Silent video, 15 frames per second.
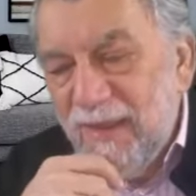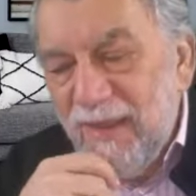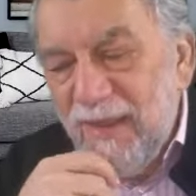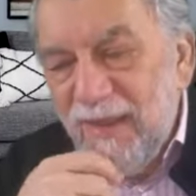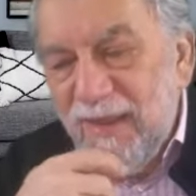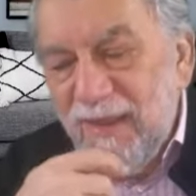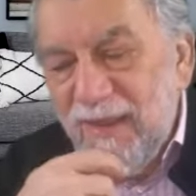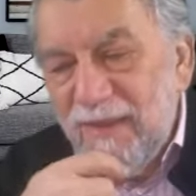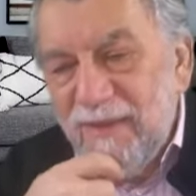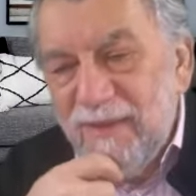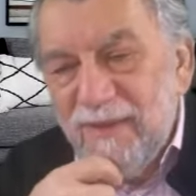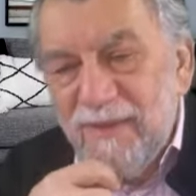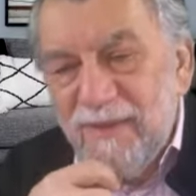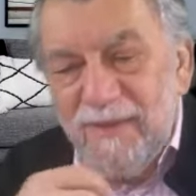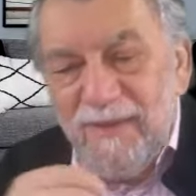in
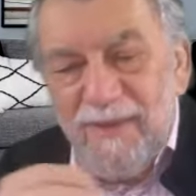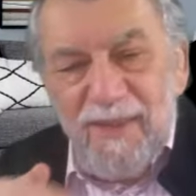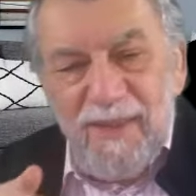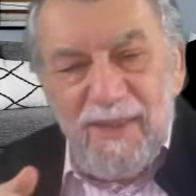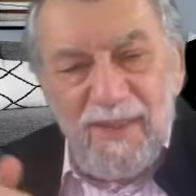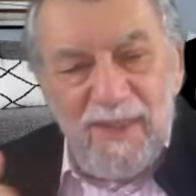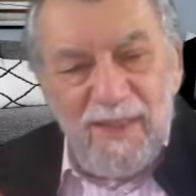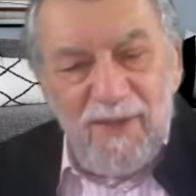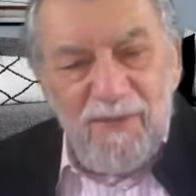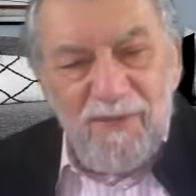a